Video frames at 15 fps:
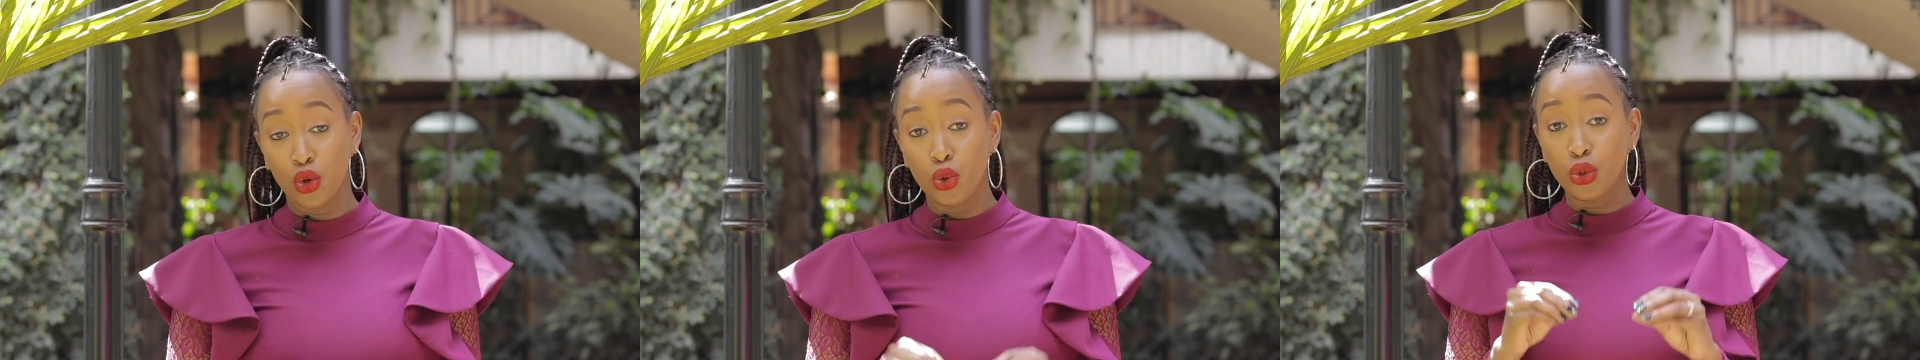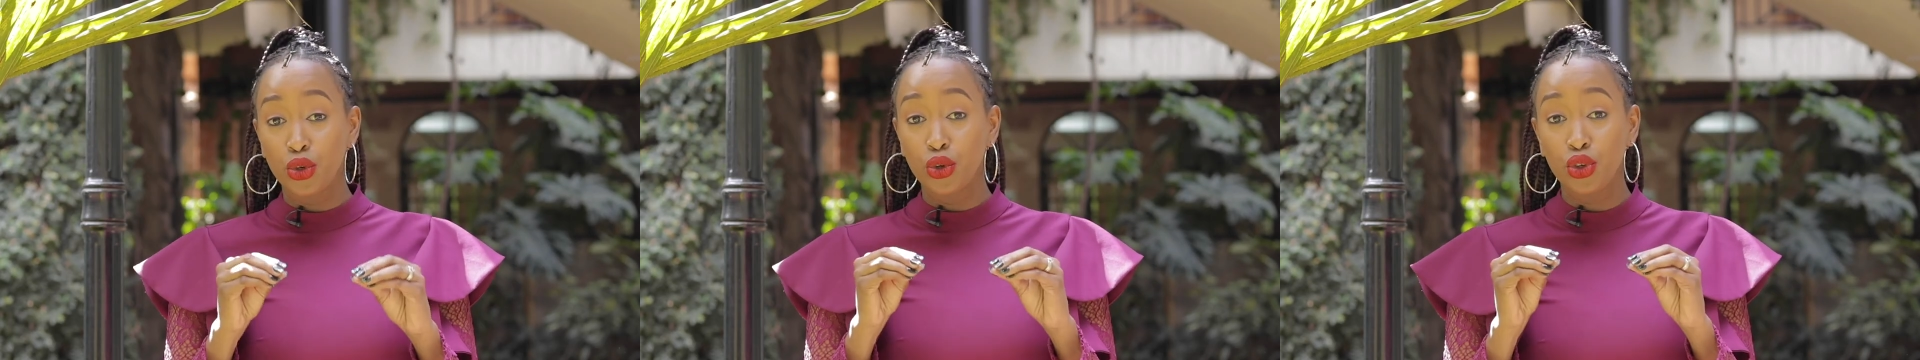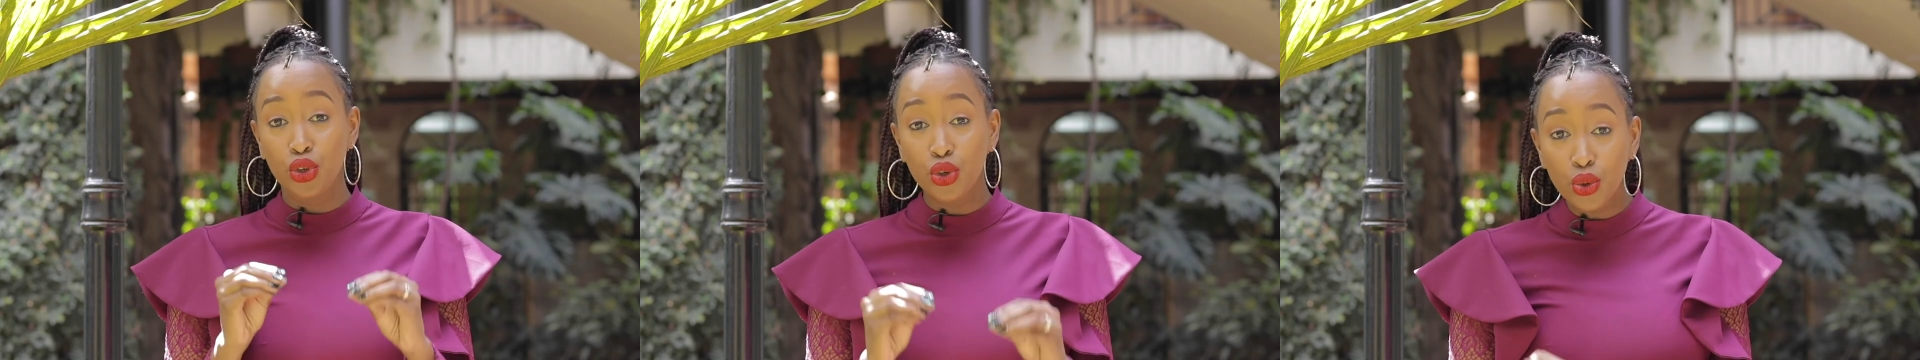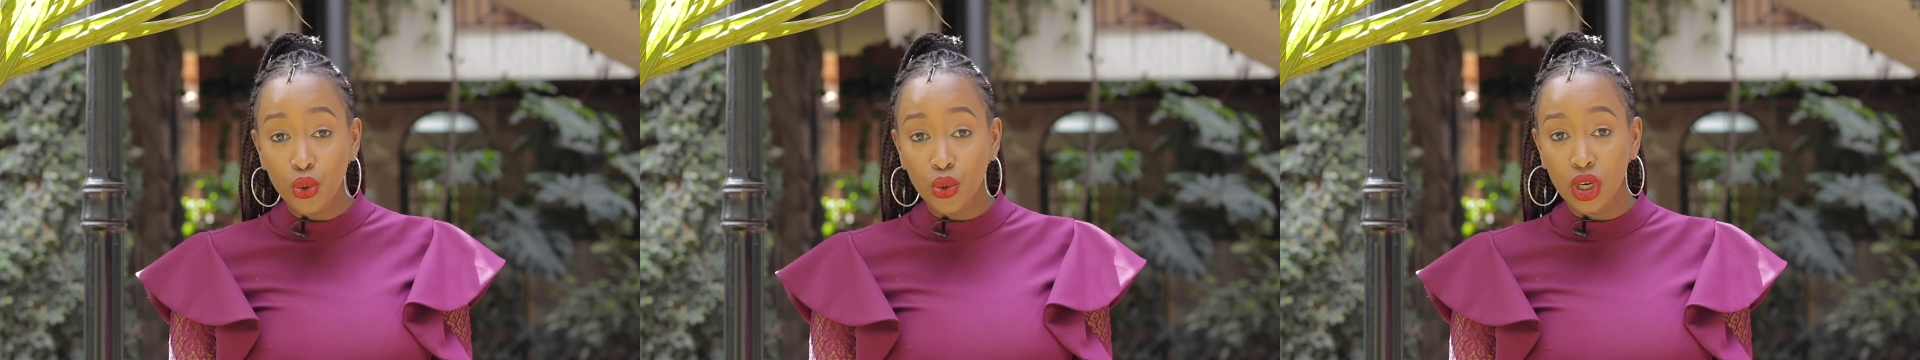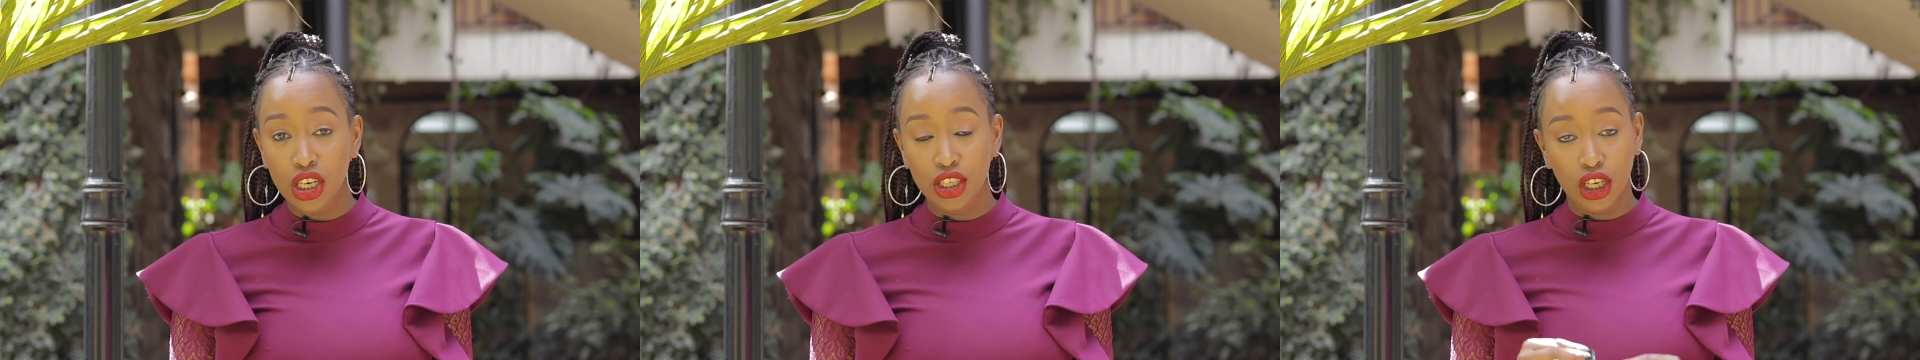and who to
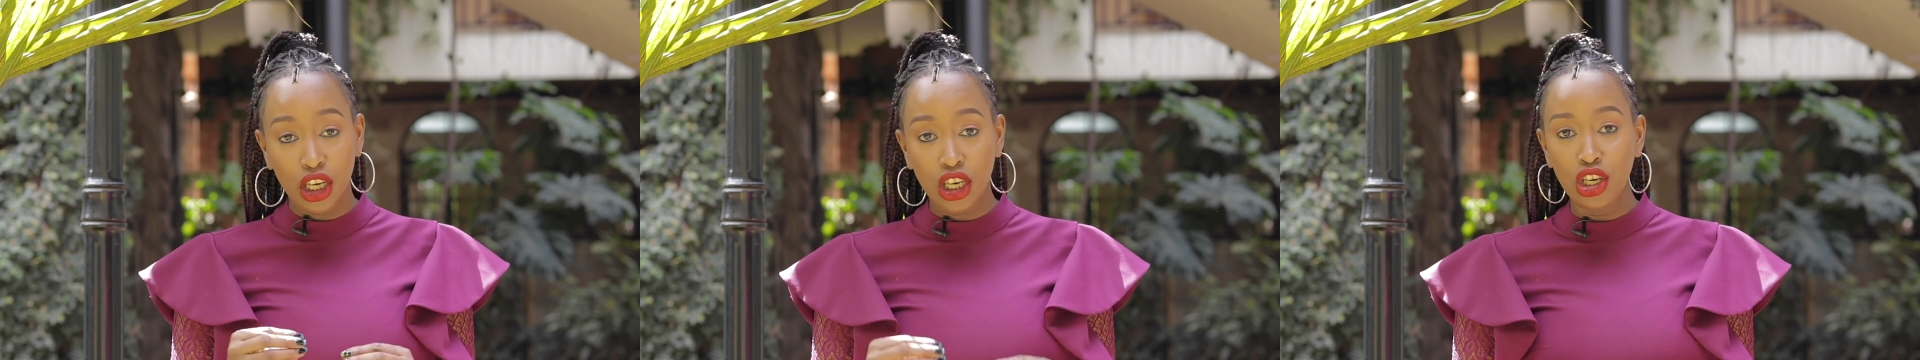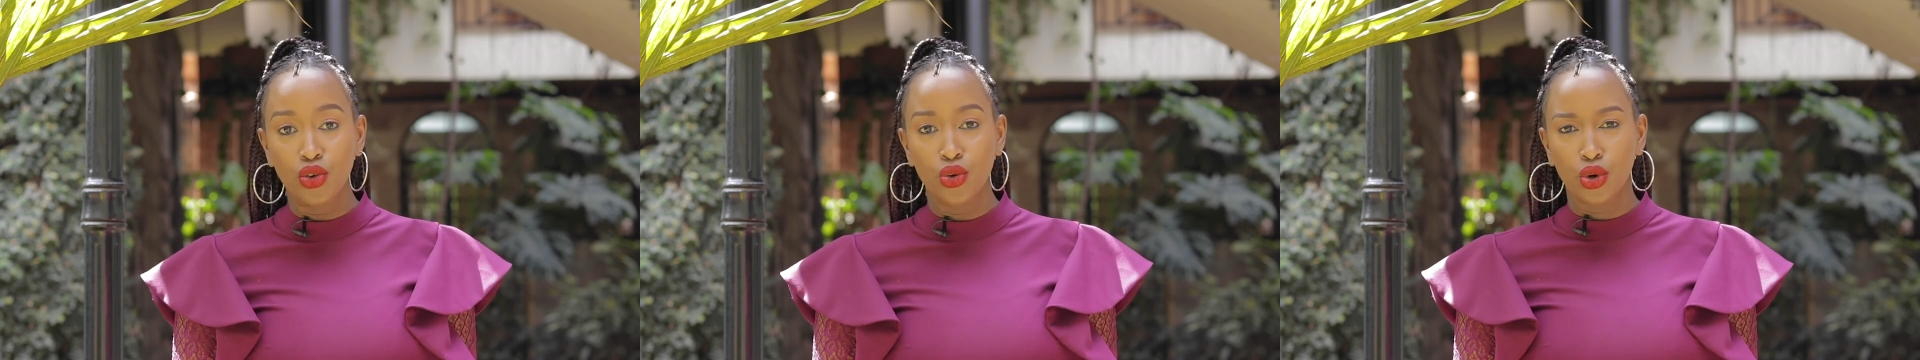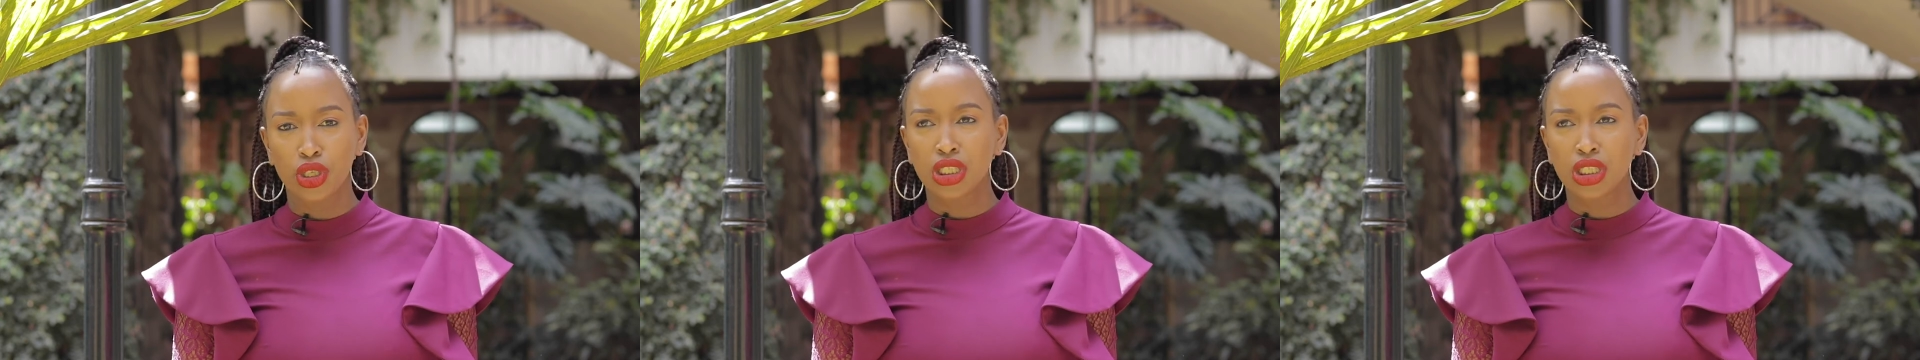you is a hero?